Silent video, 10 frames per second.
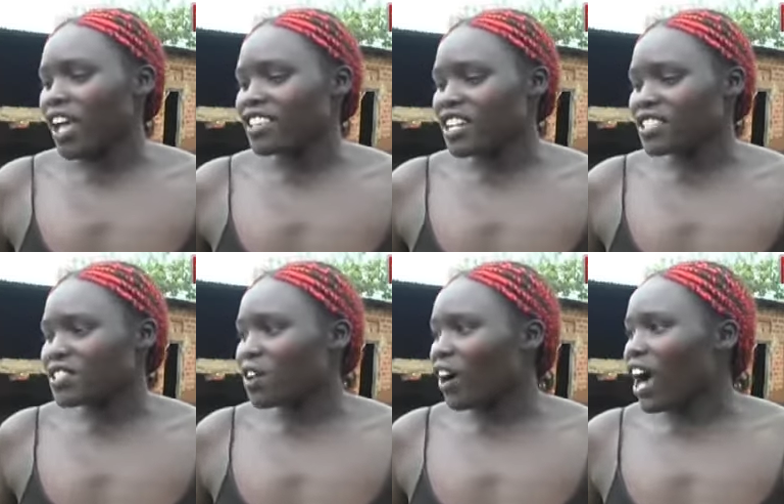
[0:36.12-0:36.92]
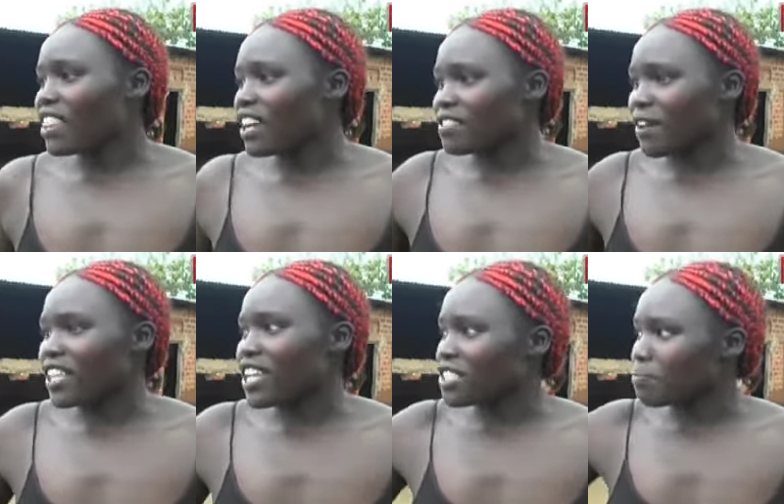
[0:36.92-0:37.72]
were just soaked. Others
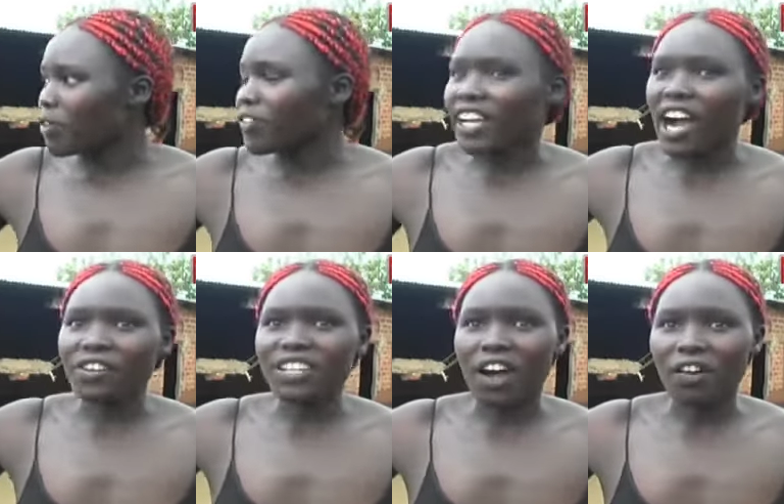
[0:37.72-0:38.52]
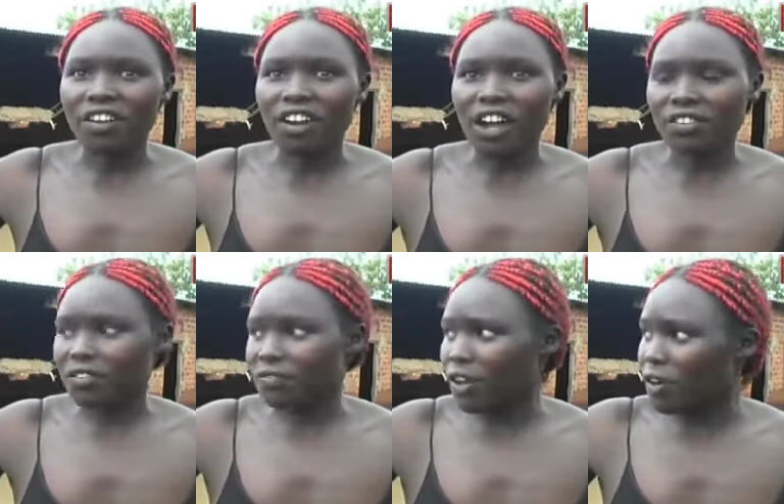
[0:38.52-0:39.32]
were just moving out now,
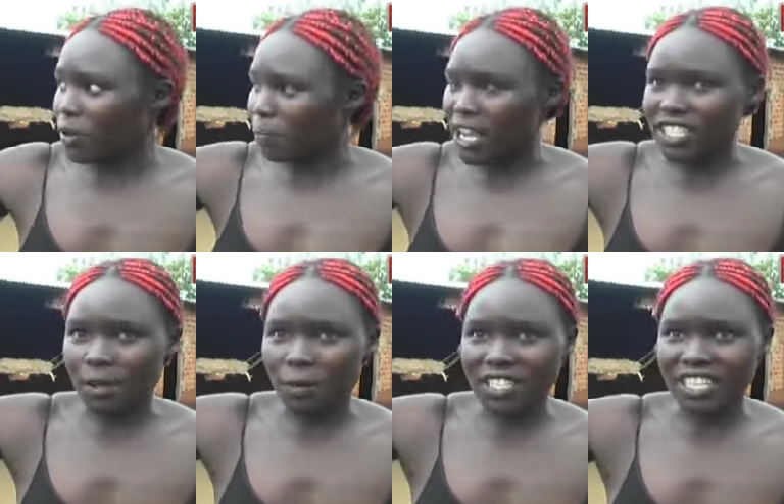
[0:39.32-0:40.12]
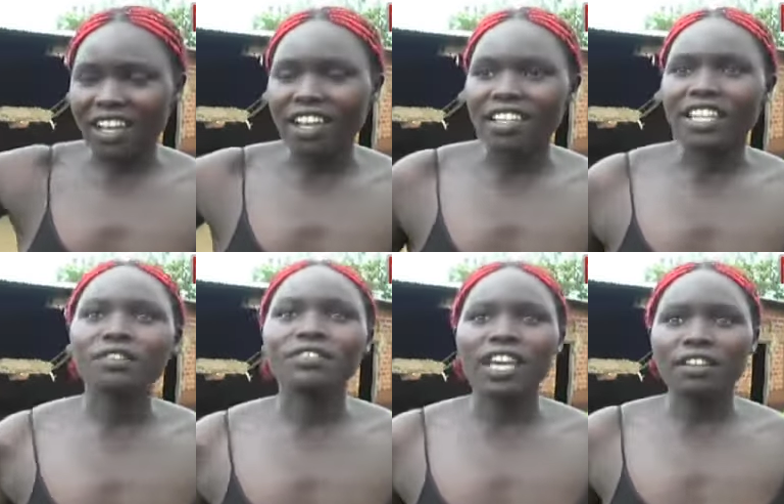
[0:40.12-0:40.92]
out of flowing plus the water.
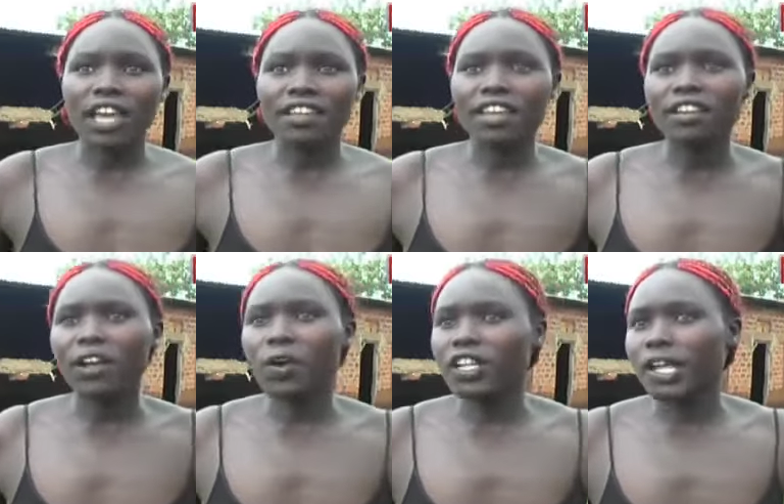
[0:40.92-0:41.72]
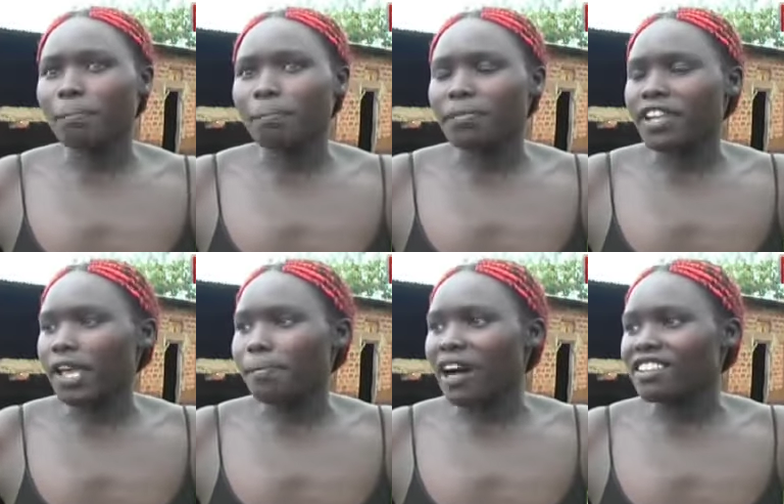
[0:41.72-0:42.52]
Then they called the
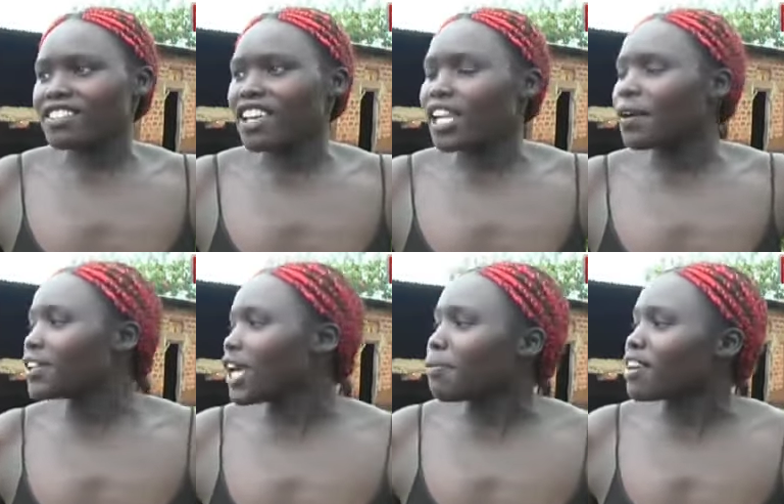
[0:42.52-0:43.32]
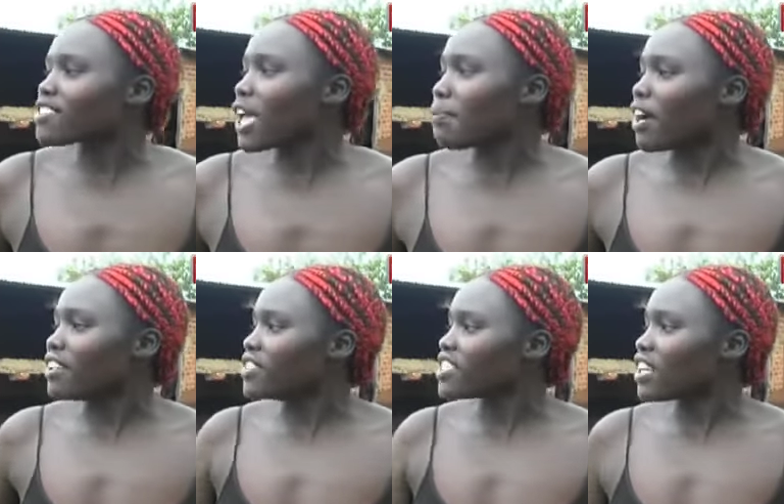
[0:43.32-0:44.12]
neighbors. Then our neighbors came
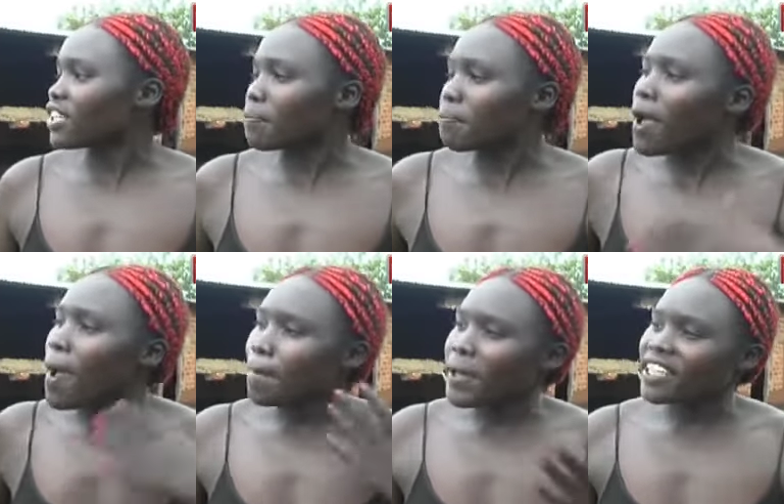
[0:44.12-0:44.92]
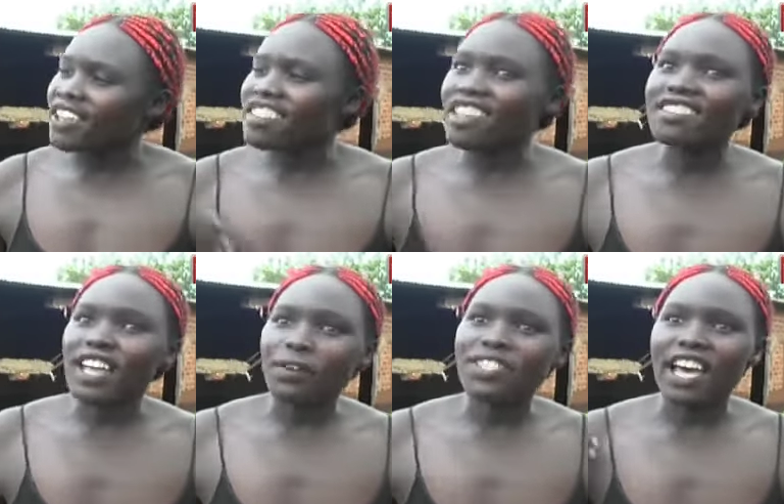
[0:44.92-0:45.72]
and we started picking
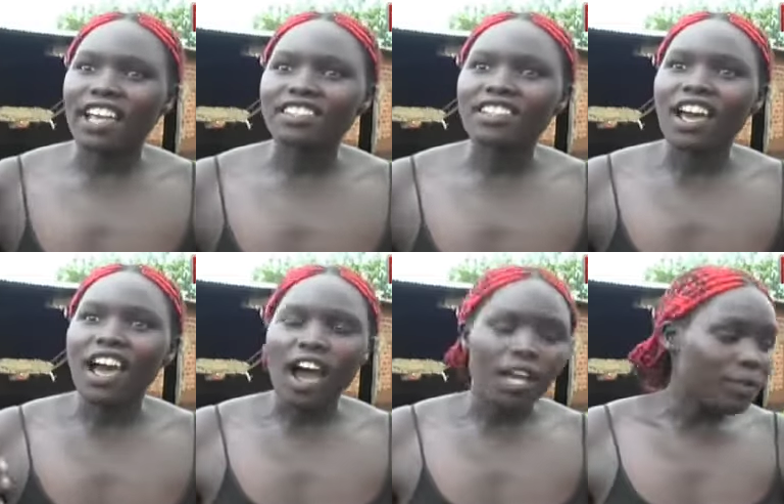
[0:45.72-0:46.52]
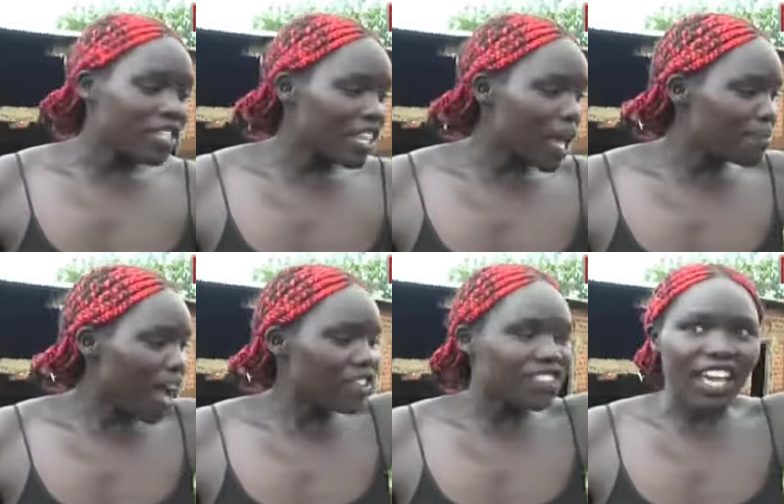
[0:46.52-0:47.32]
things outside, and we
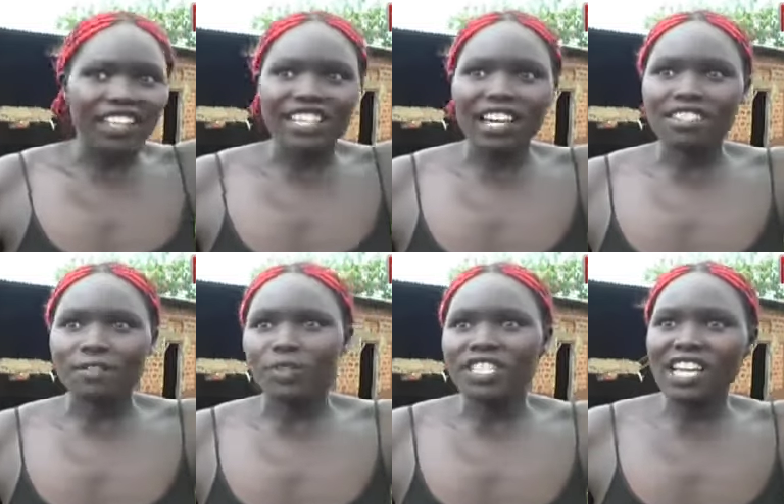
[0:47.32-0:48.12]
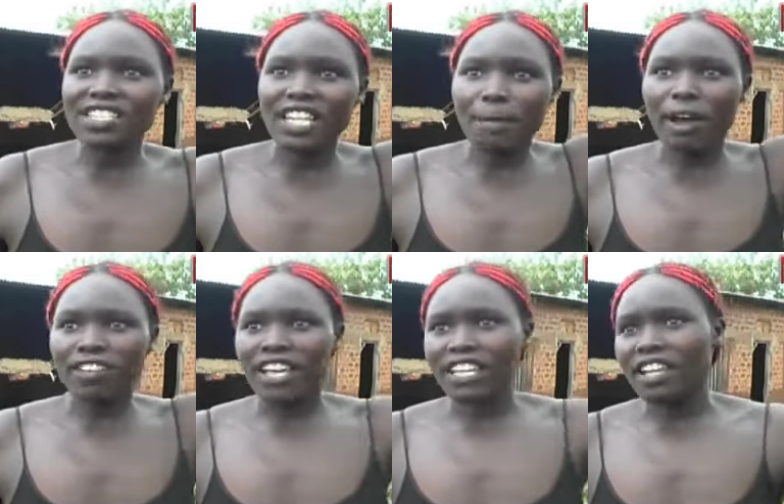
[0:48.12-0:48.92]
slept outside. We just slept
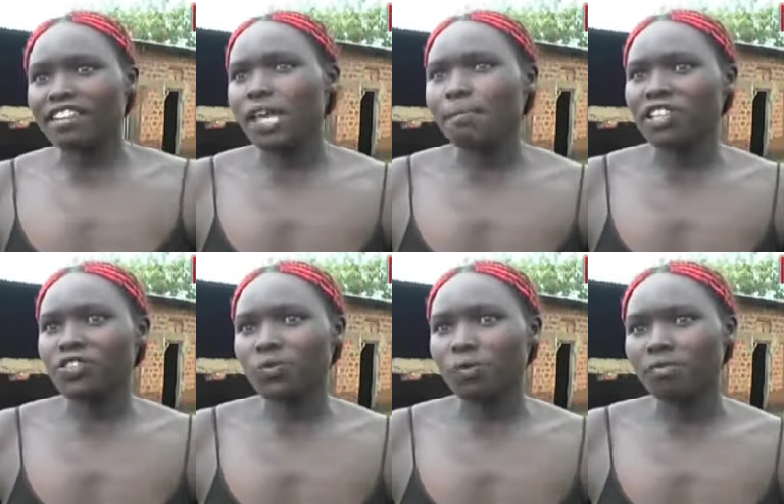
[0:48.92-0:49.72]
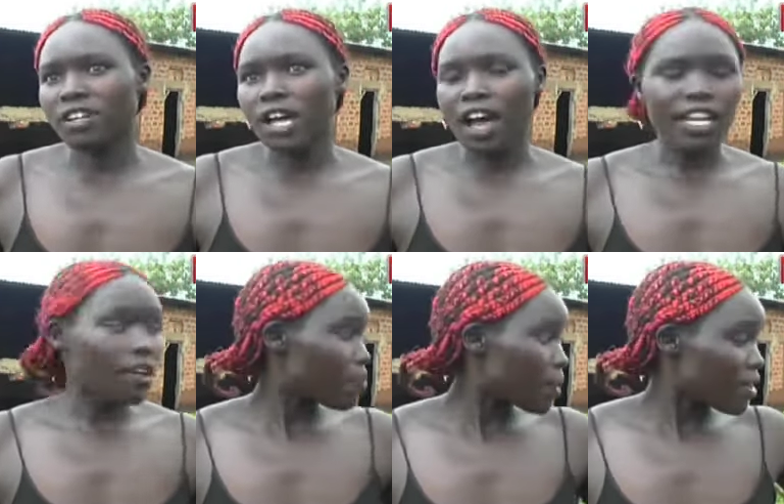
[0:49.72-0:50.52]
outside that neighbor's room,
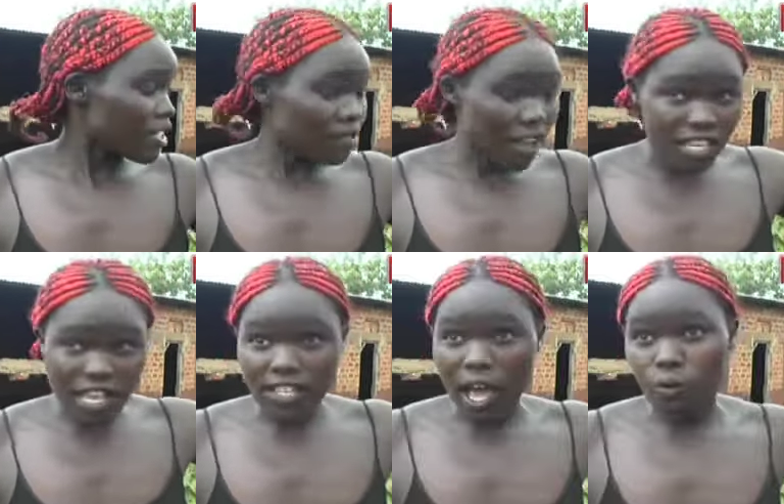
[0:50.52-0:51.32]
and our properties were just